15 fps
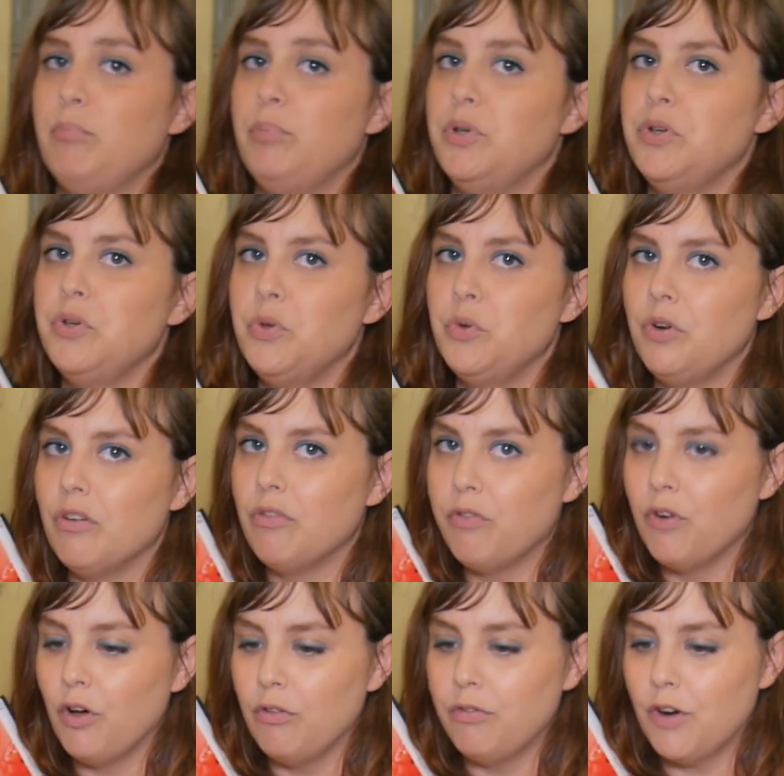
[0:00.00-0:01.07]

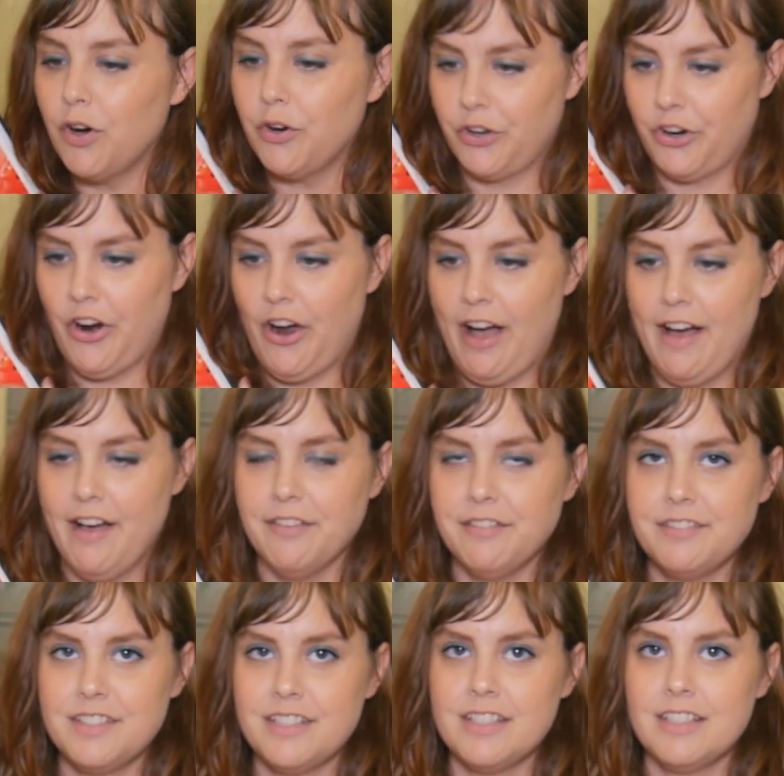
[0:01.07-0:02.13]
beautiful
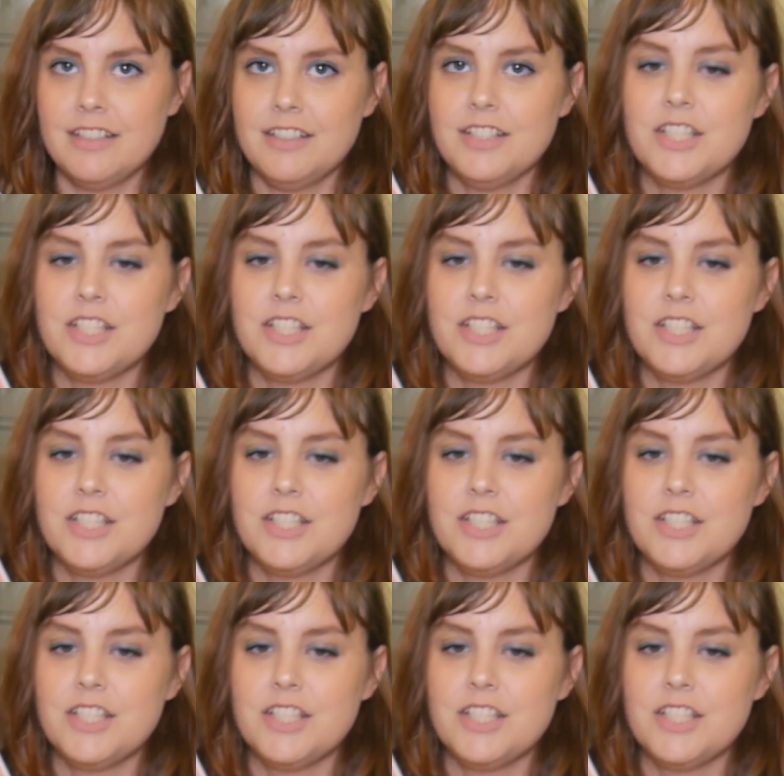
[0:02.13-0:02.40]
photographs.